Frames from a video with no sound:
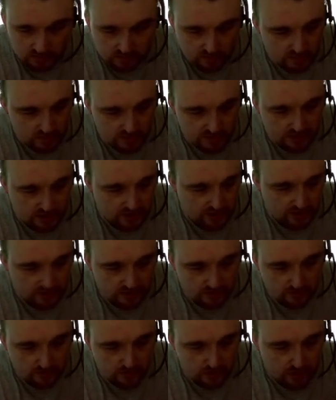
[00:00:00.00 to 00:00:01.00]
The sun and
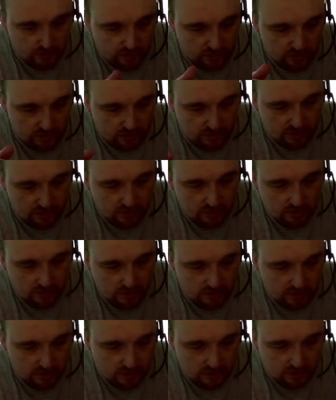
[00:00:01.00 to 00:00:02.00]
the moon.
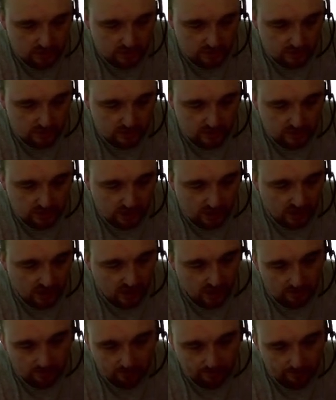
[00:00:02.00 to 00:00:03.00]

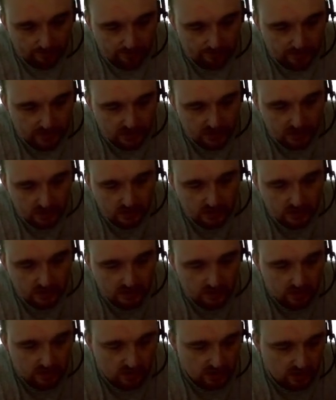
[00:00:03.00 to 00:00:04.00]
And
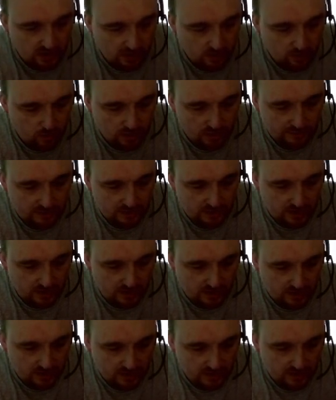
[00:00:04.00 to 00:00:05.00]
we have
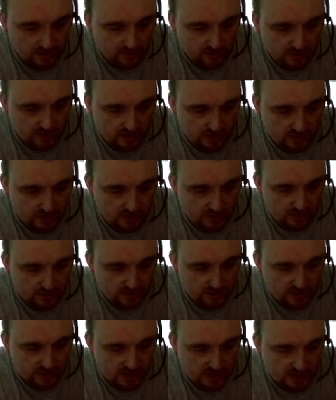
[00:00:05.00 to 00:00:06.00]
the kind of
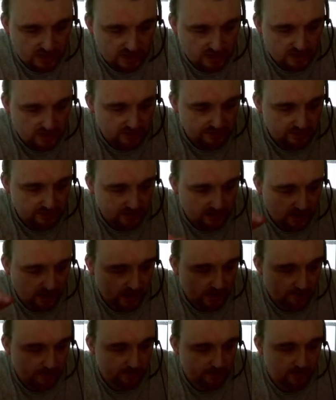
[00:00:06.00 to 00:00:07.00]
two snakes.
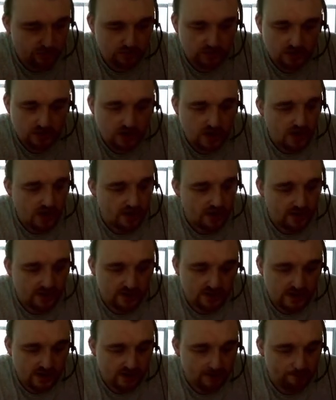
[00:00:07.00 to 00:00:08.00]
So
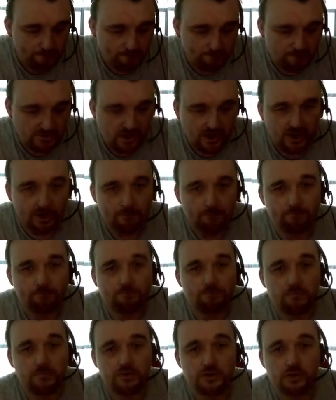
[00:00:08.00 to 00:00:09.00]
yeah,
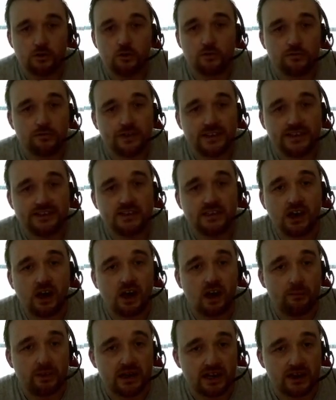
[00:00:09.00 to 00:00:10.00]
finding
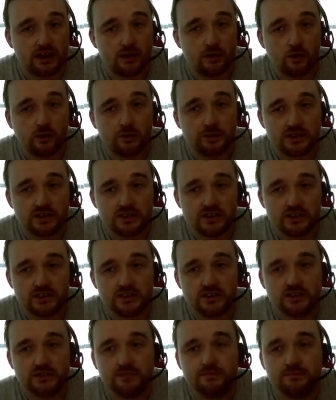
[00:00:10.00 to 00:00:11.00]
harmony and
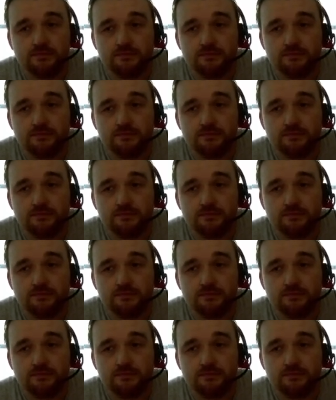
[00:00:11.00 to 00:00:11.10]
opposites.